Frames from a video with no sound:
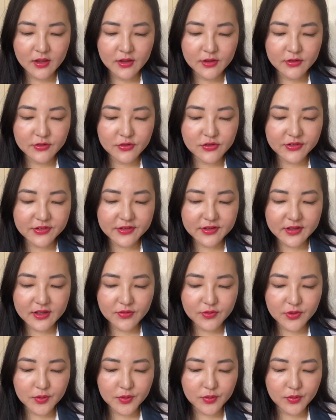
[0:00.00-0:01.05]
So just to give
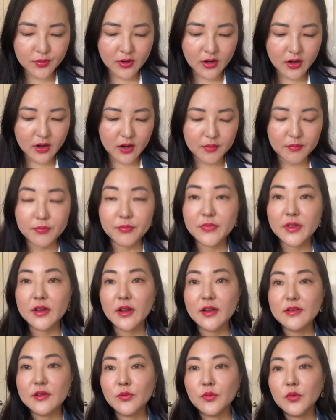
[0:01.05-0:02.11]
you an
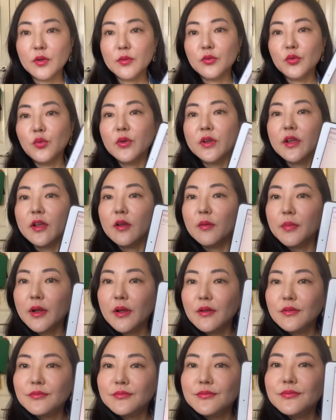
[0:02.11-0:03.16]
idea of what I'm talking
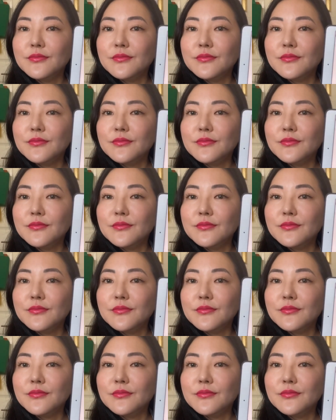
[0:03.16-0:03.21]
about.